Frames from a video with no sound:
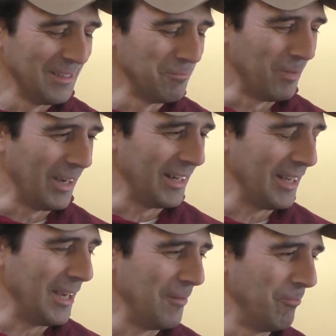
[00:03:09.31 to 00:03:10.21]
But,
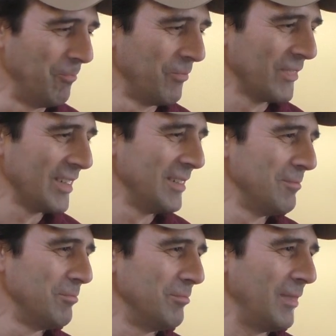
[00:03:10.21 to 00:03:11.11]

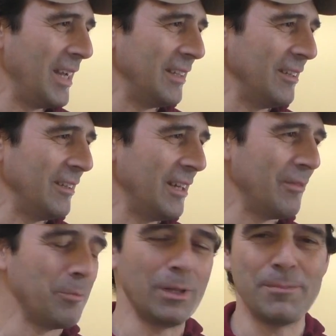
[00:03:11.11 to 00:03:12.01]
man, you
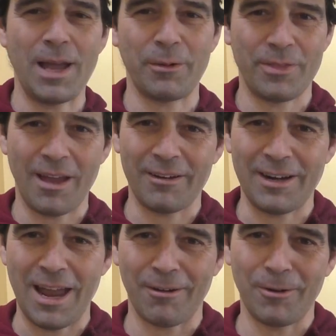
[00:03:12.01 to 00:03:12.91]
never pull it back without
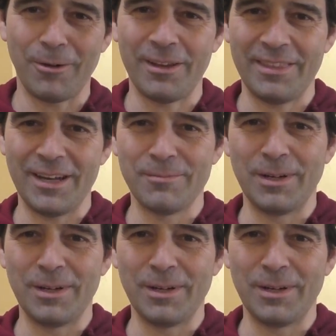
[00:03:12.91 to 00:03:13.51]
an arrow on there.